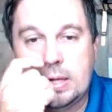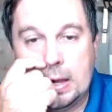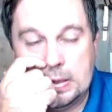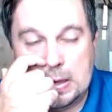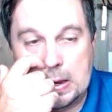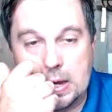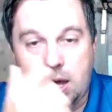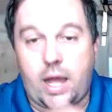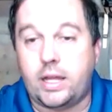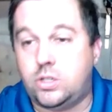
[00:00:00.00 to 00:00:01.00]
and then
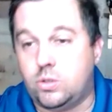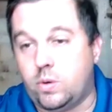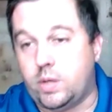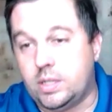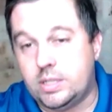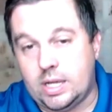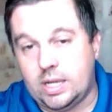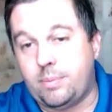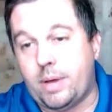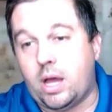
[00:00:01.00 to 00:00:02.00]
I joined
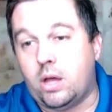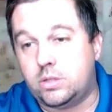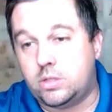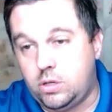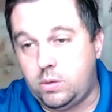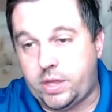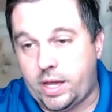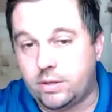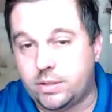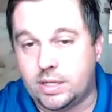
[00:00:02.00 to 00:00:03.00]
in about two
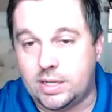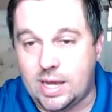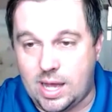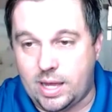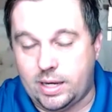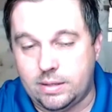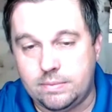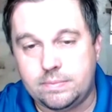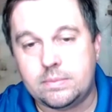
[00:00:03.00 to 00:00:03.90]
thousand nine,